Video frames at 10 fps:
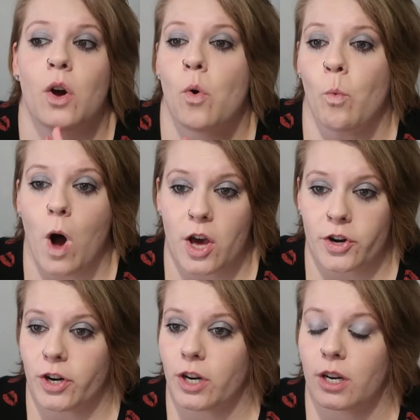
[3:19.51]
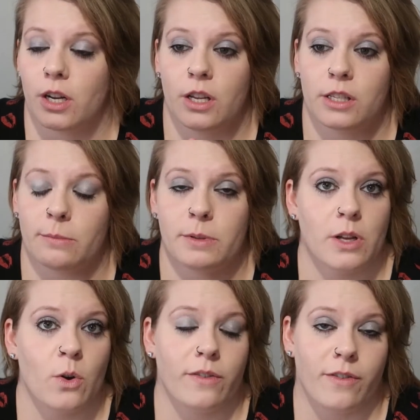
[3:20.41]
water, some
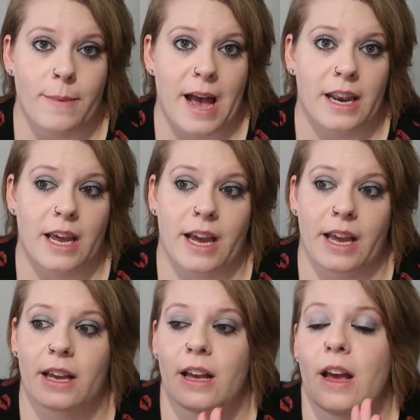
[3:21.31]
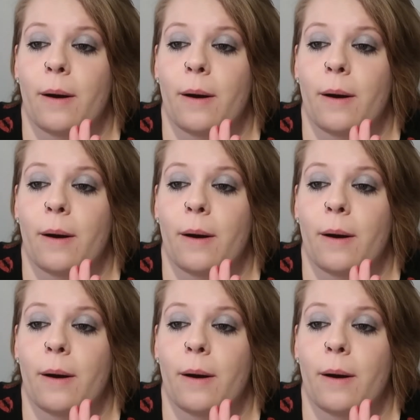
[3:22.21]
soda for Matt and I,